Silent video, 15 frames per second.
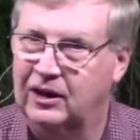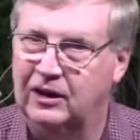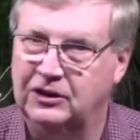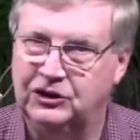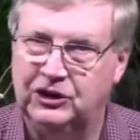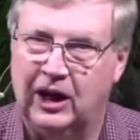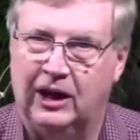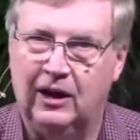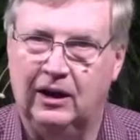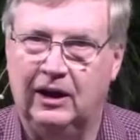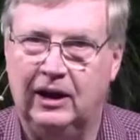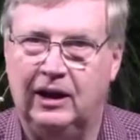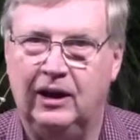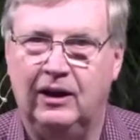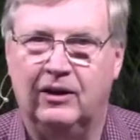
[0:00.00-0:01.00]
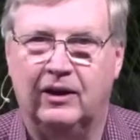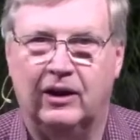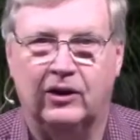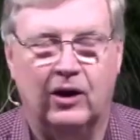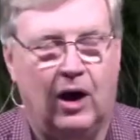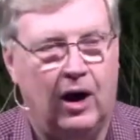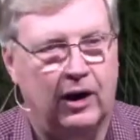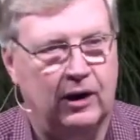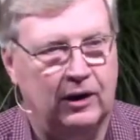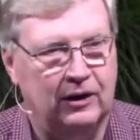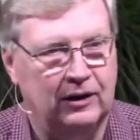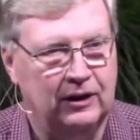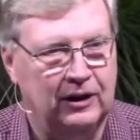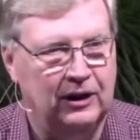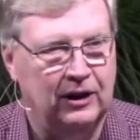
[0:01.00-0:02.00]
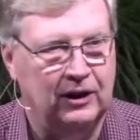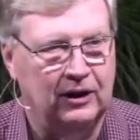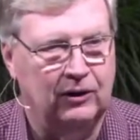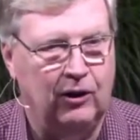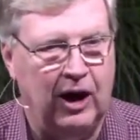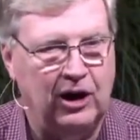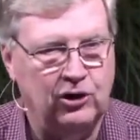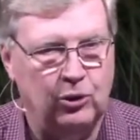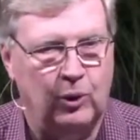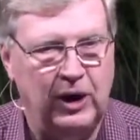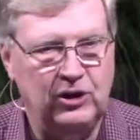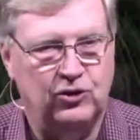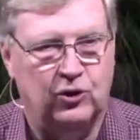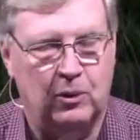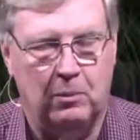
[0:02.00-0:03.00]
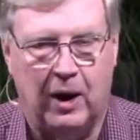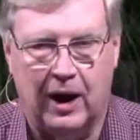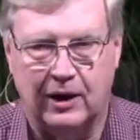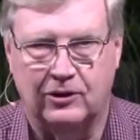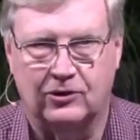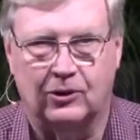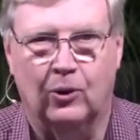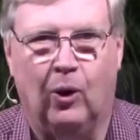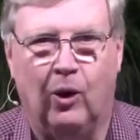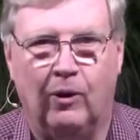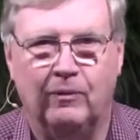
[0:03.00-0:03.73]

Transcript: Jay Lee, their daughter, graduates from high school.